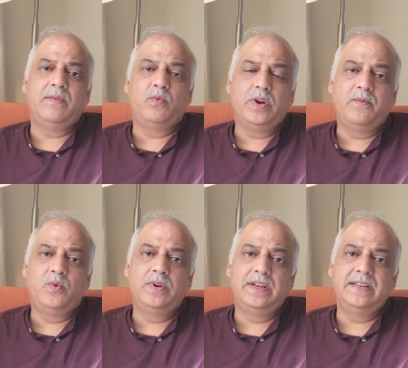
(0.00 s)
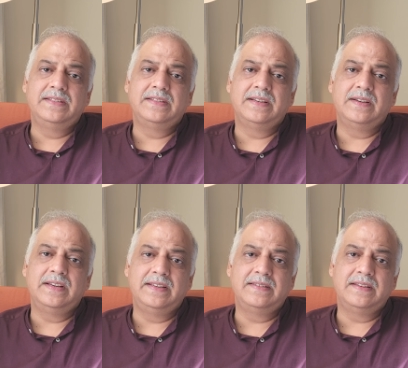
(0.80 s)
Vodafone is,
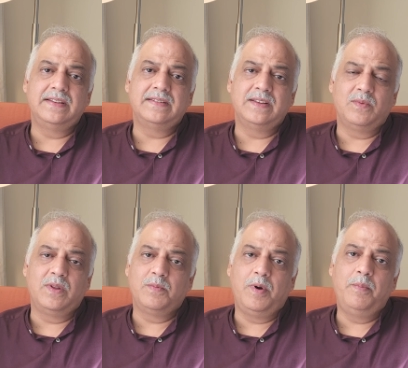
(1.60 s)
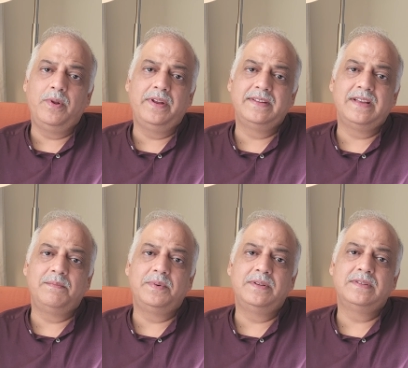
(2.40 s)
is, is, is one of the popular
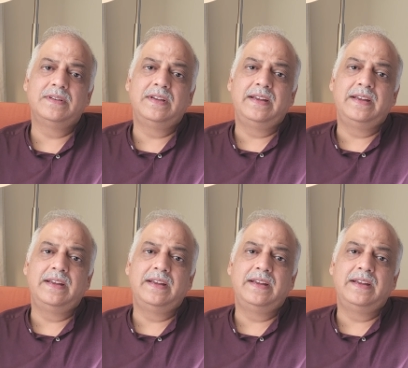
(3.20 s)
examples,